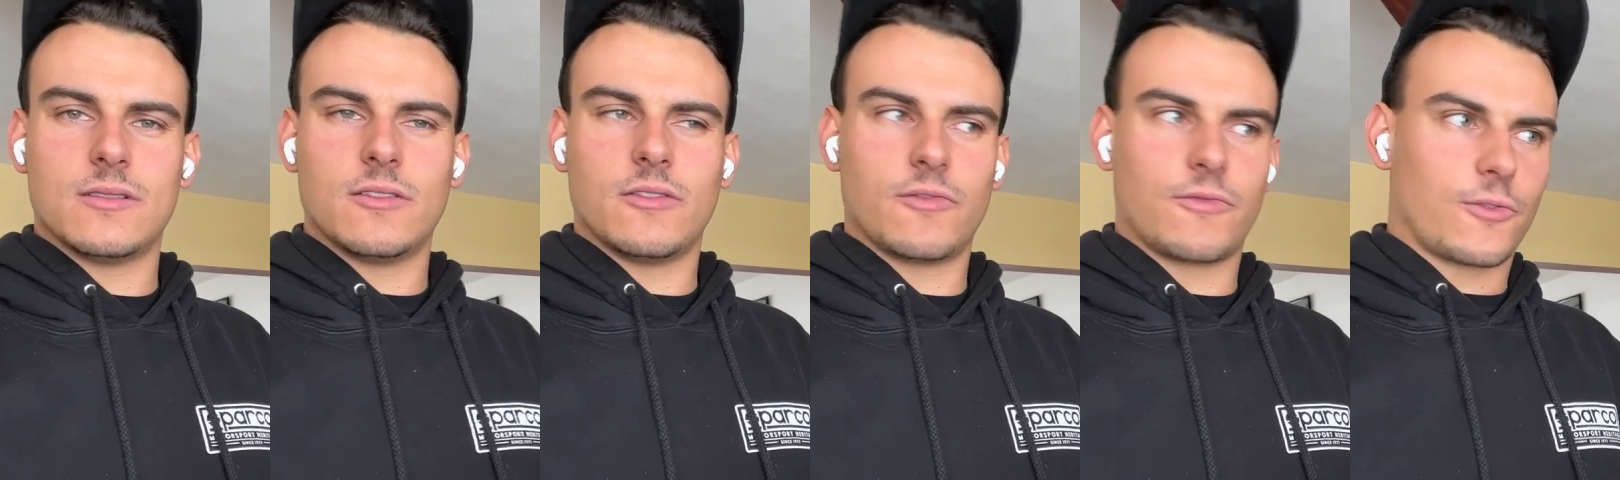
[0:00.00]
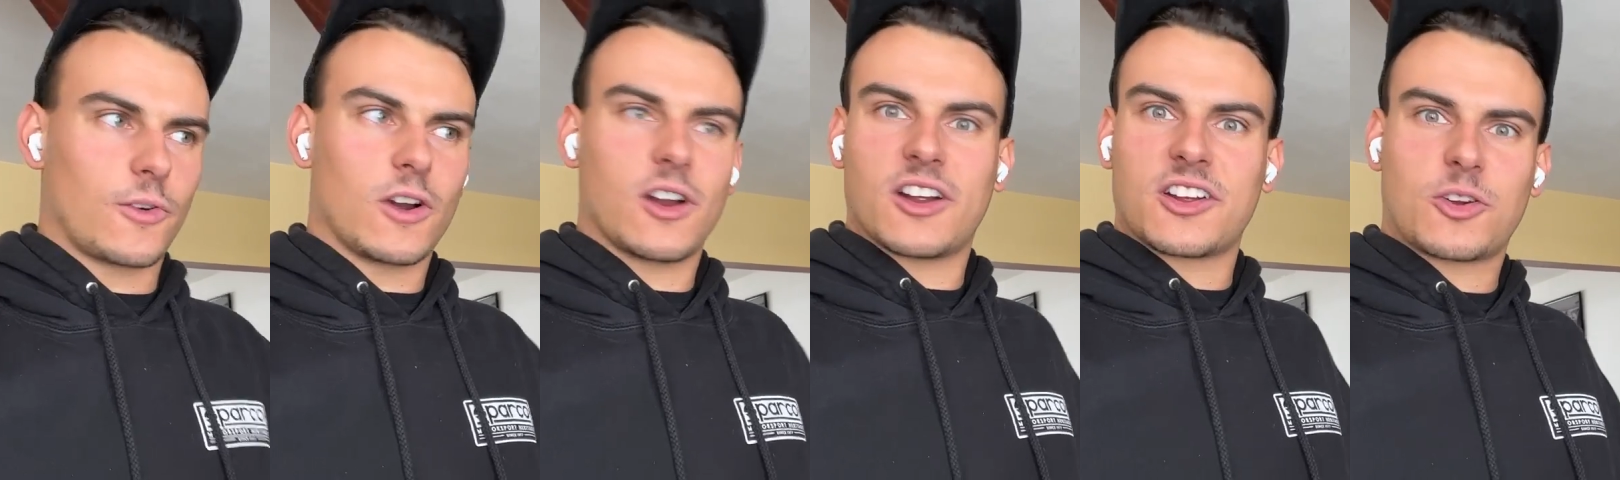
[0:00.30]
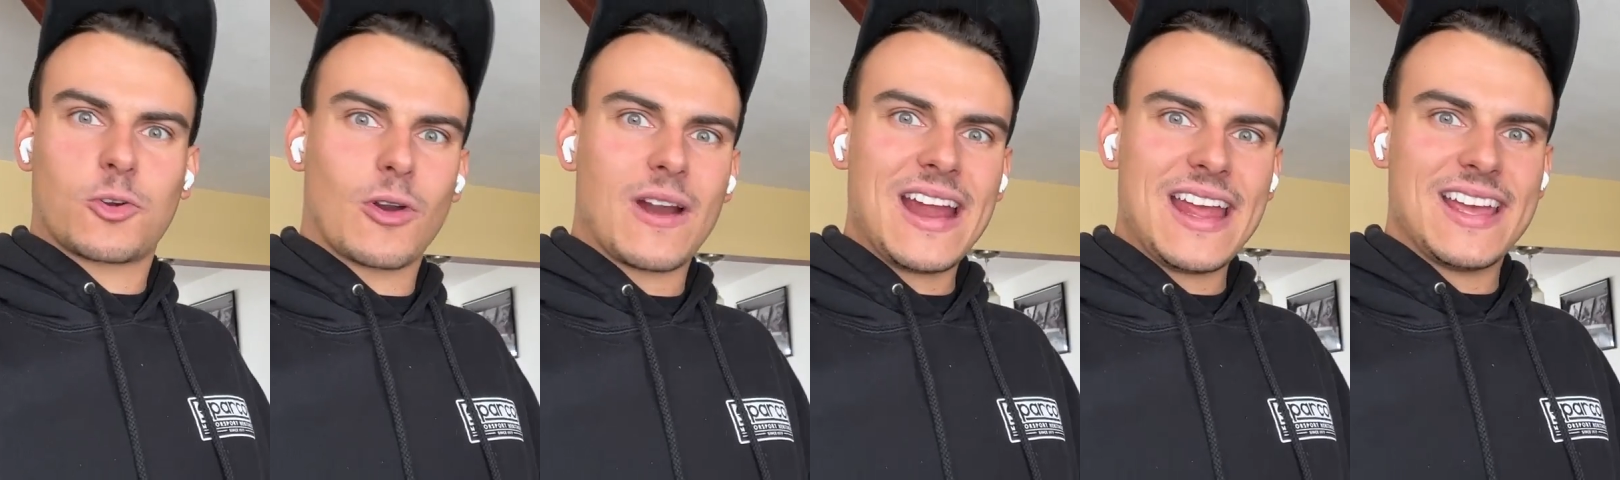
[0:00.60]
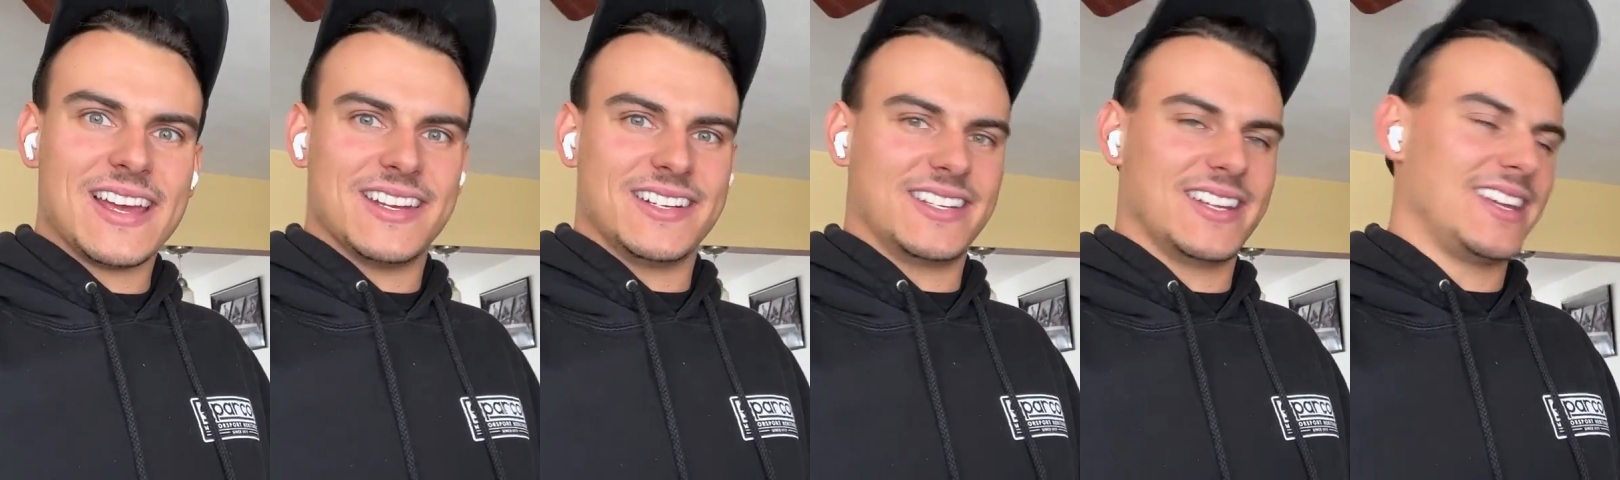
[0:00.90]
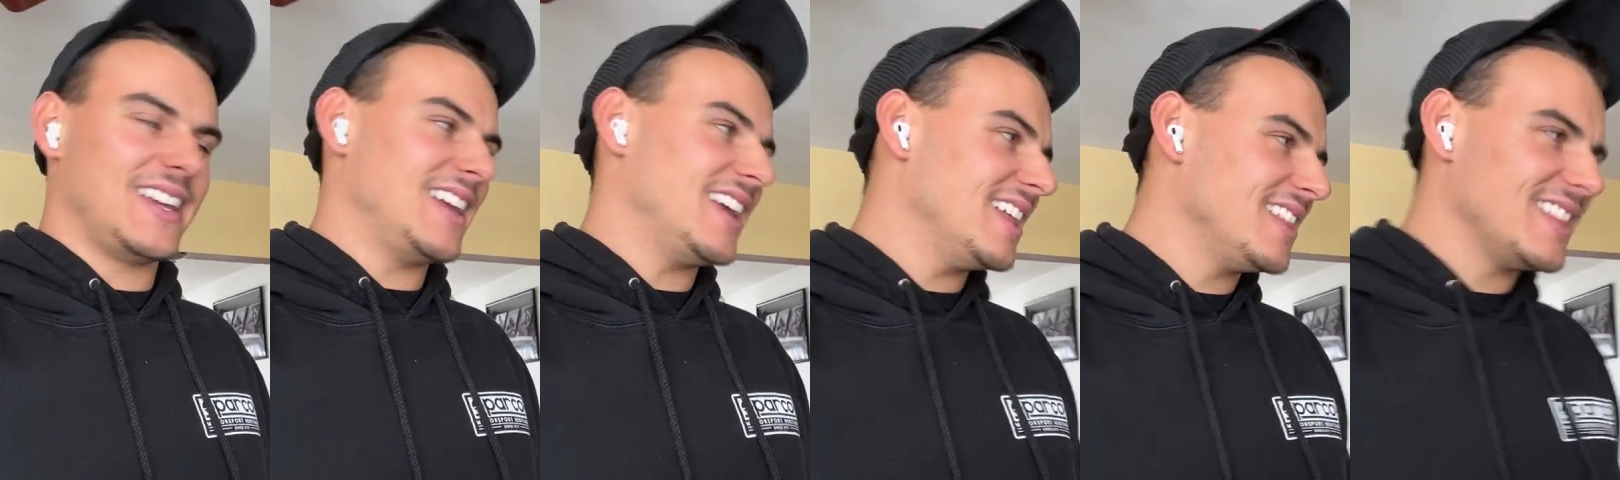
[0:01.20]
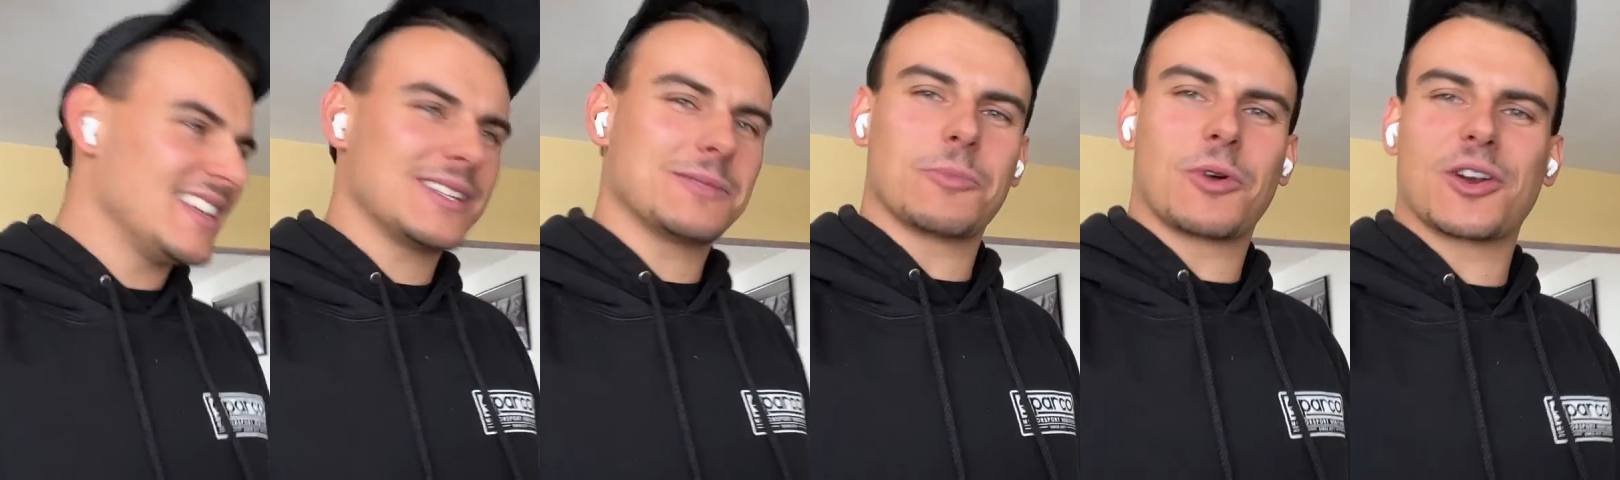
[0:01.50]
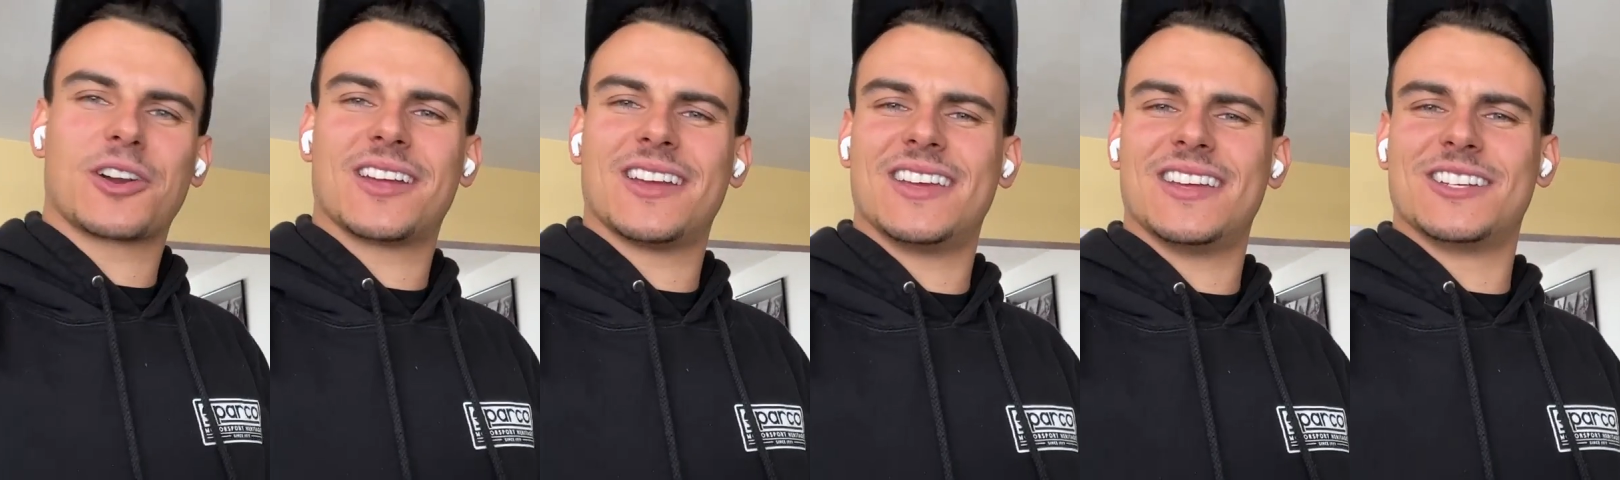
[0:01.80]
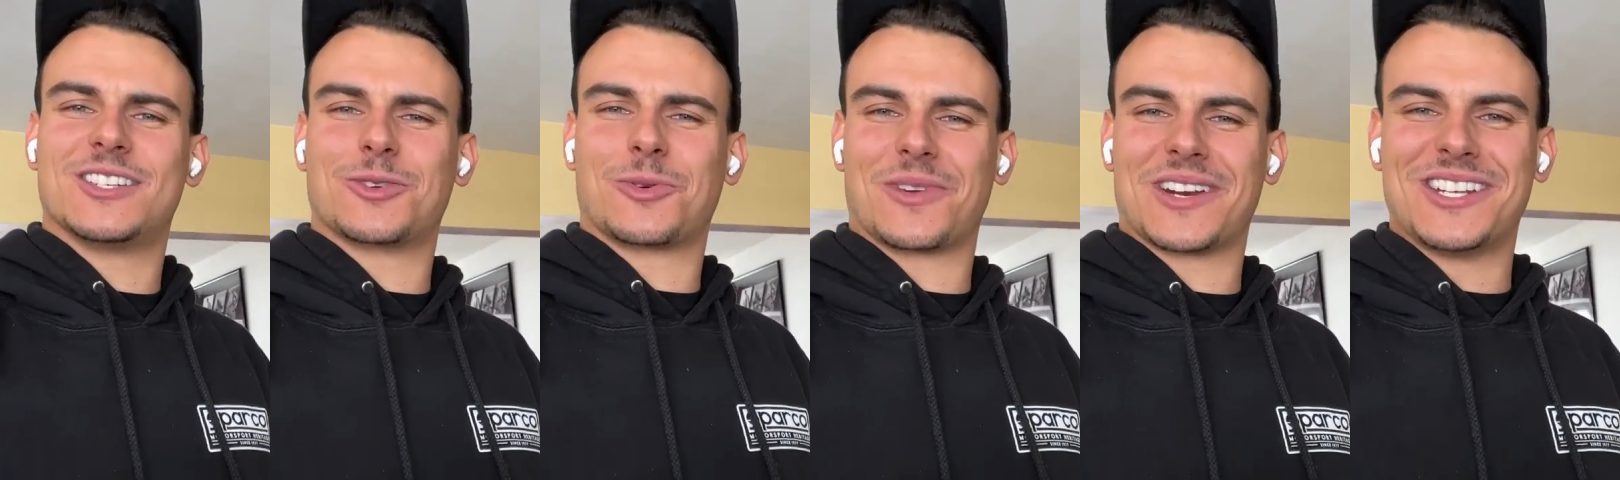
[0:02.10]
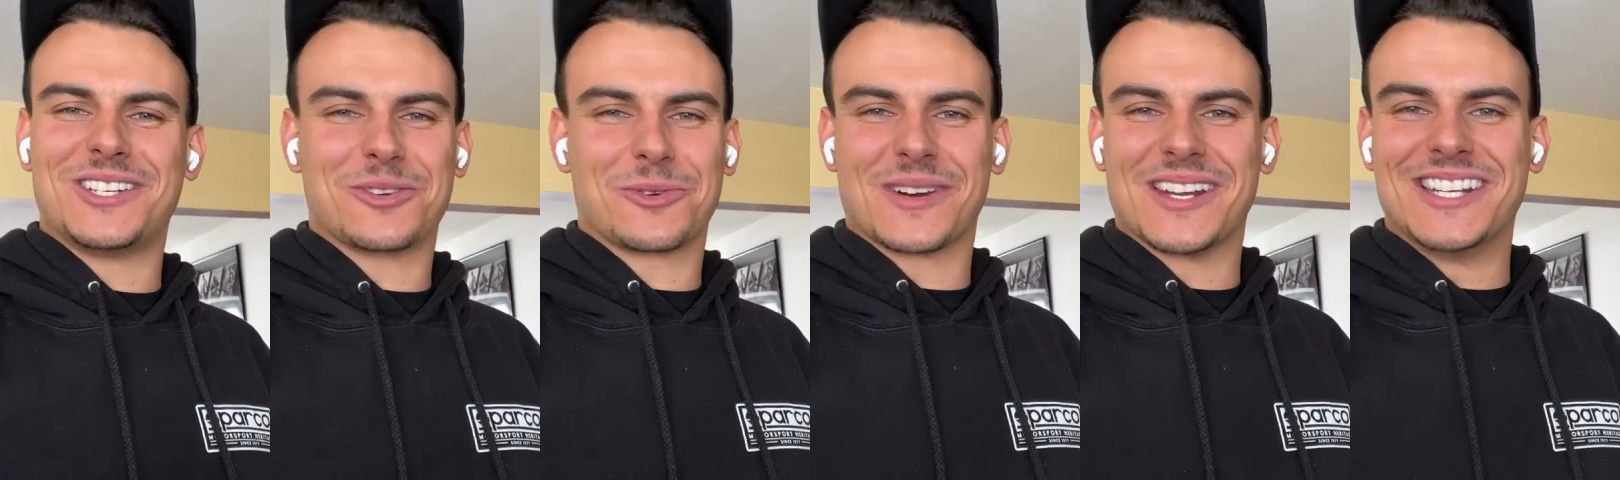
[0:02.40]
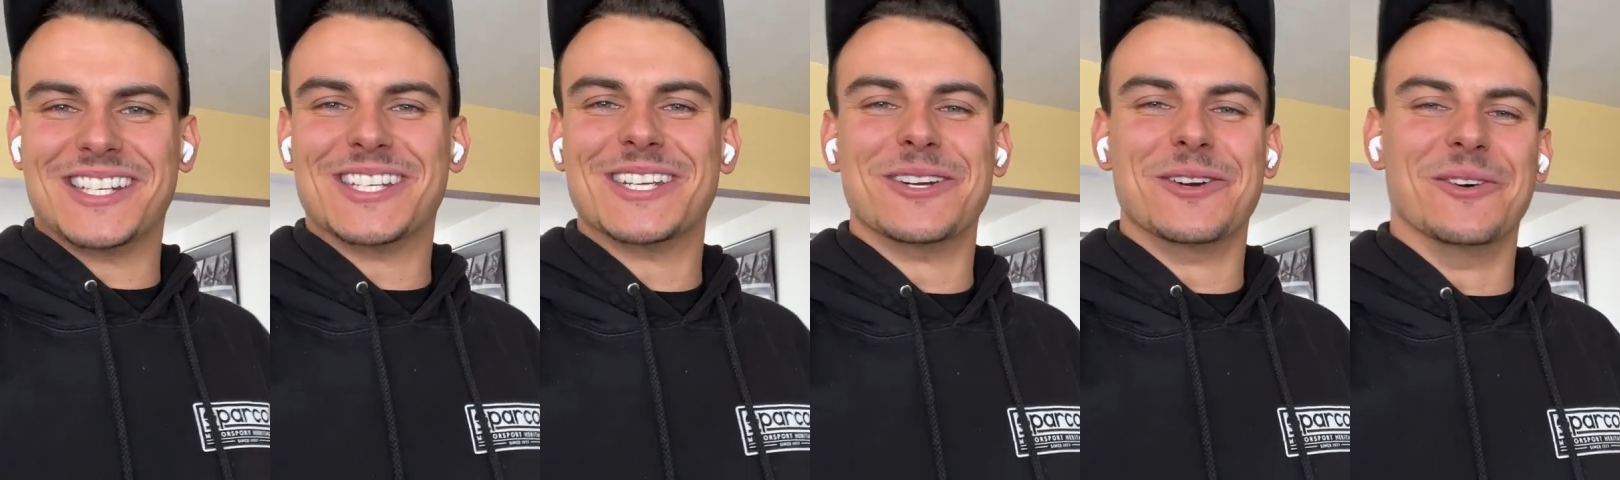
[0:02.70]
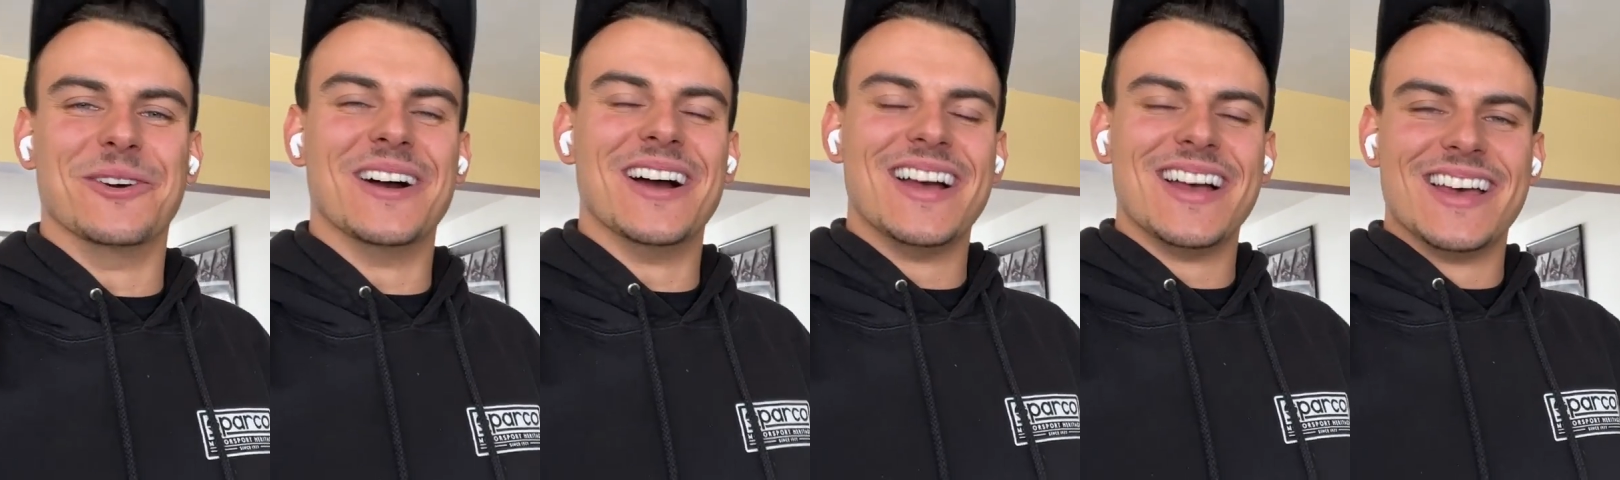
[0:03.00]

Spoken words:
for $1,000 in this market in 2022.